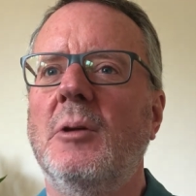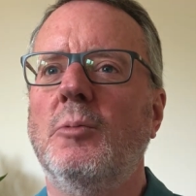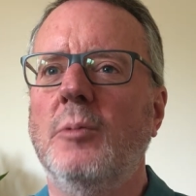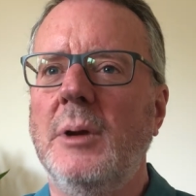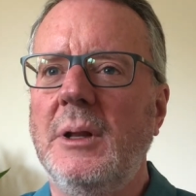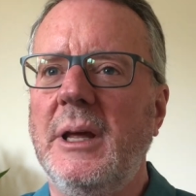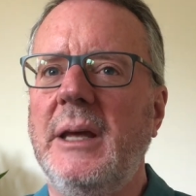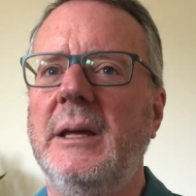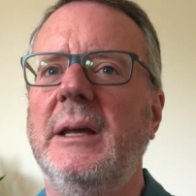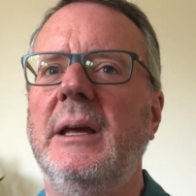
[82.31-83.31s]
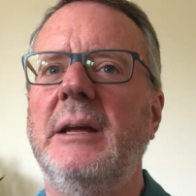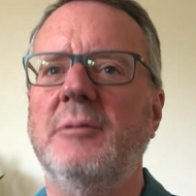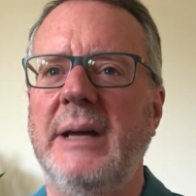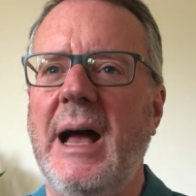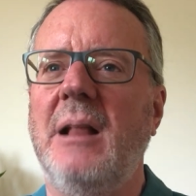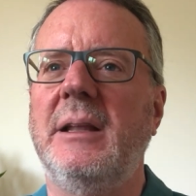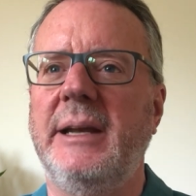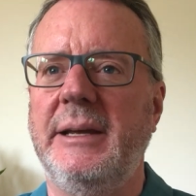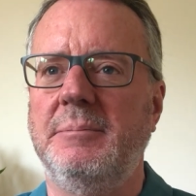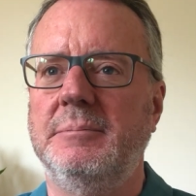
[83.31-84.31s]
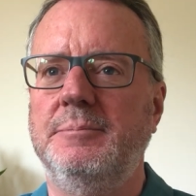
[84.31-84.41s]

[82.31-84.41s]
really, in reality,